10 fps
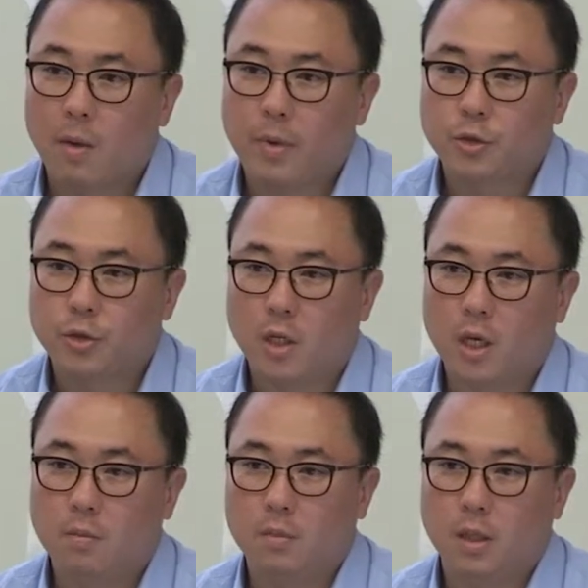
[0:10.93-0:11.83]
LG
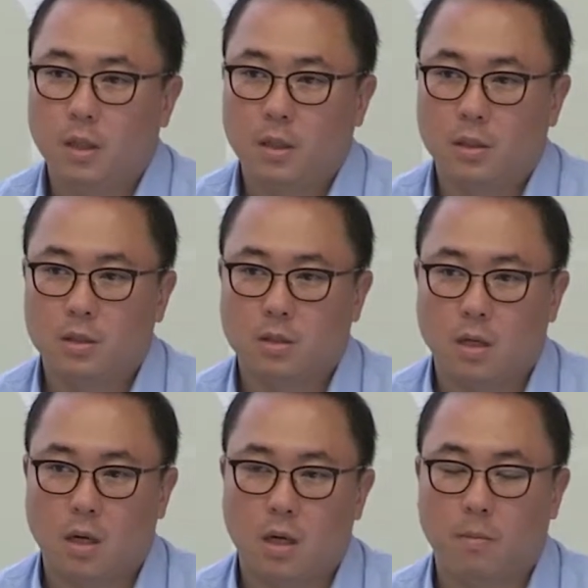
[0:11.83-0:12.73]
Chem
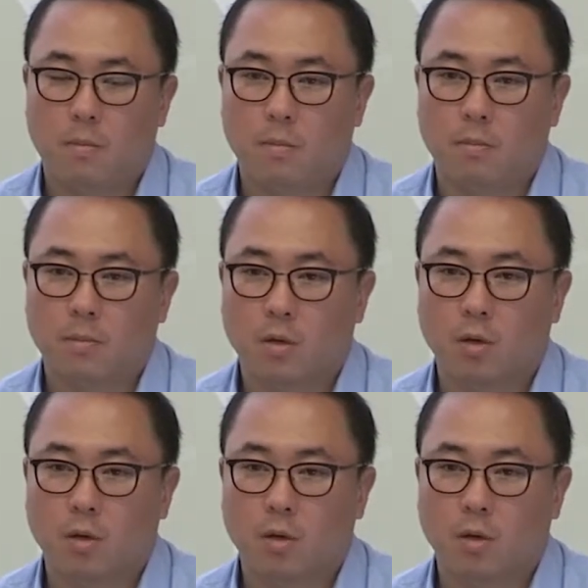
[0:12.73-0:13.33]
is a